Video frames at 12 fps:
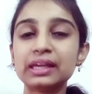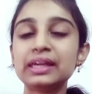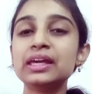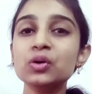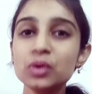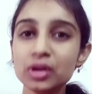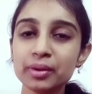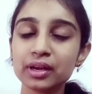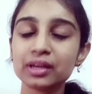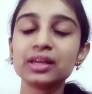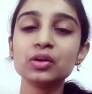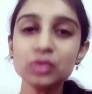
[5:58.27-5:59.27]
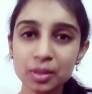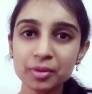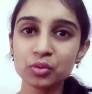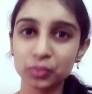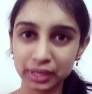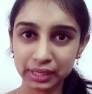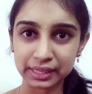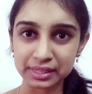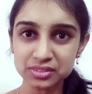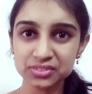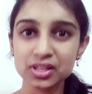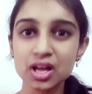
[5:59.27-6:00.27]
give them a
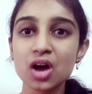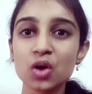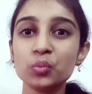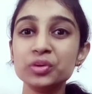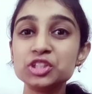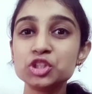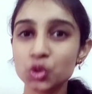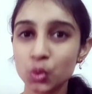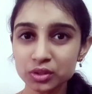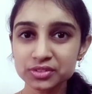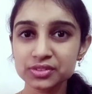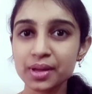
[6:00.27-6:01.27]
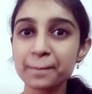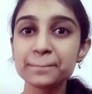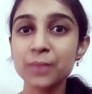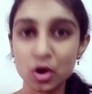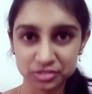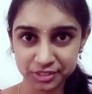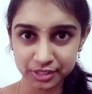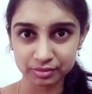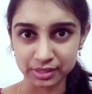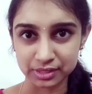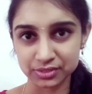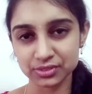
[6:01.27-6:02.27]
weakness which shows
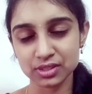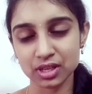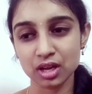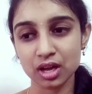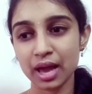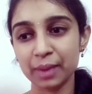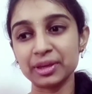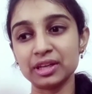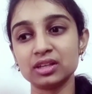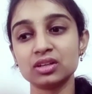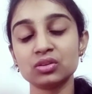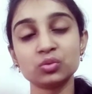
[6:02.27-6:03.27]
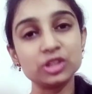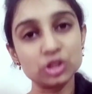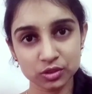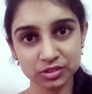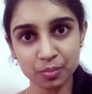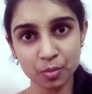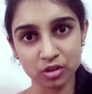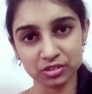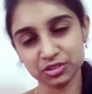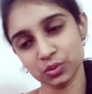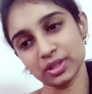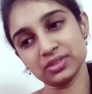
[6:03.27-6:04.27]
positiveness. I mean, which shows some
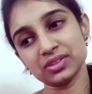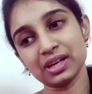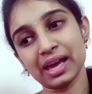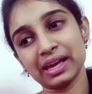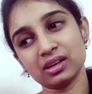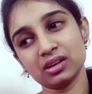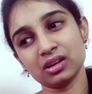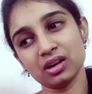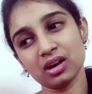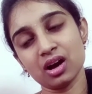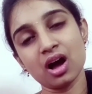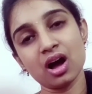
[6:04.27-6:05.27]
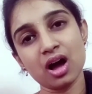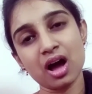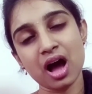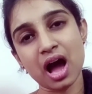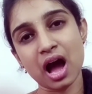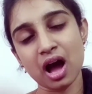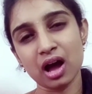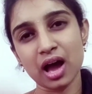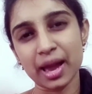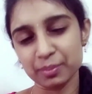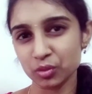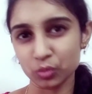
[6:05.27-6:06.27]
positiveness, like
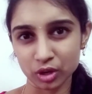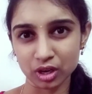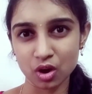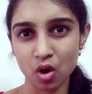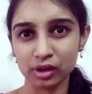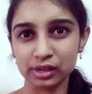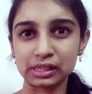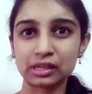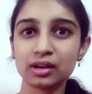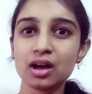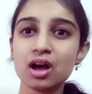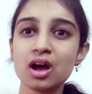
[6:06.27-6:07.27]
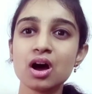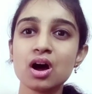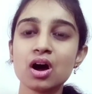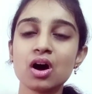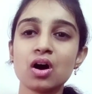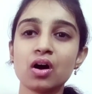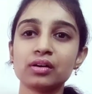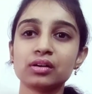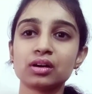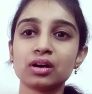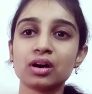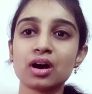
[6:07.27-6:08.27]
I'm a workaholic,
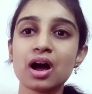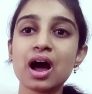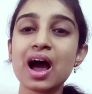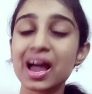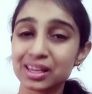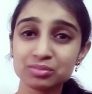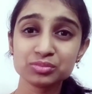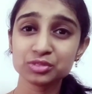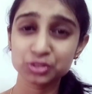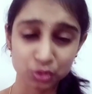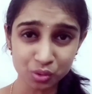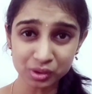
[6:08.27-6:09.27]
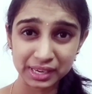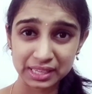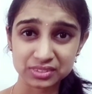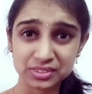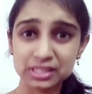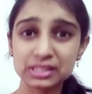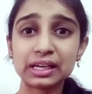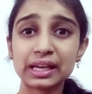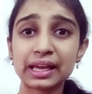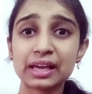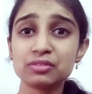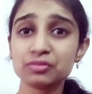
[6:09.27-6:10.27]
or I'm so lazy that
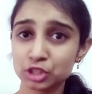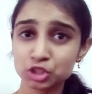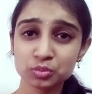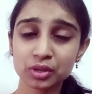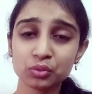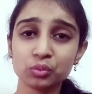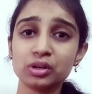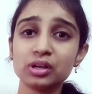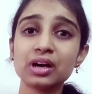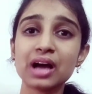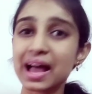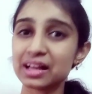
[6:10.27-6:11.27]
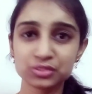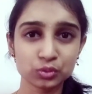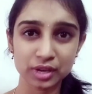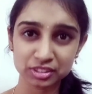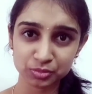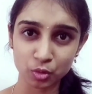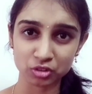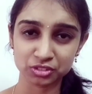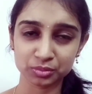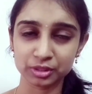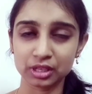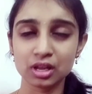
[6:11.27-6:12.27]
I can finish my work as soon as
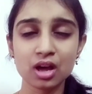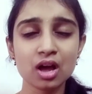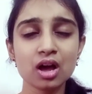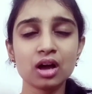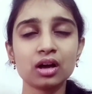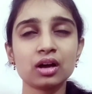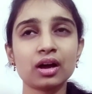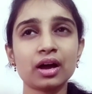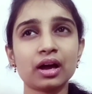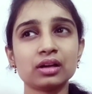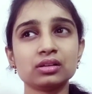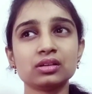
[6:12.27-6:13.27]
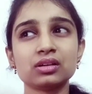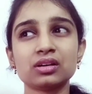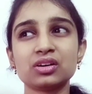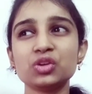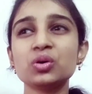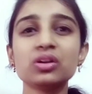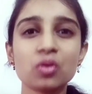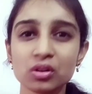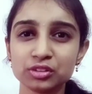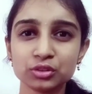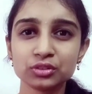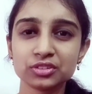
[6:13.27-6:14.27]
possible. And you can
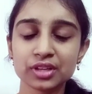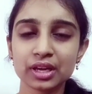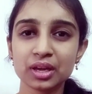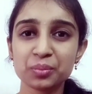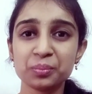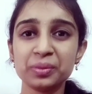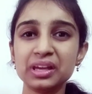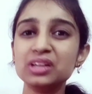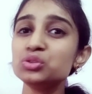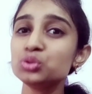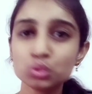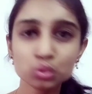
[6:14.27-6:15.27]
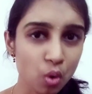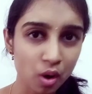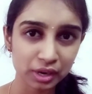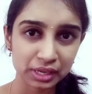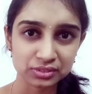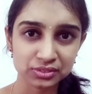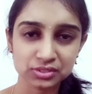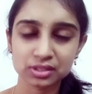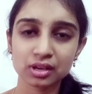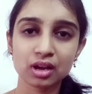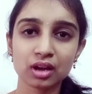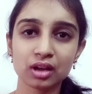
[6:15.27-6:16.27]
also say being too honest,
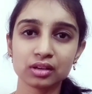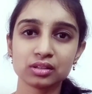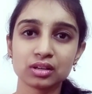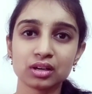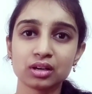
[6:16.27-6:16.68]
and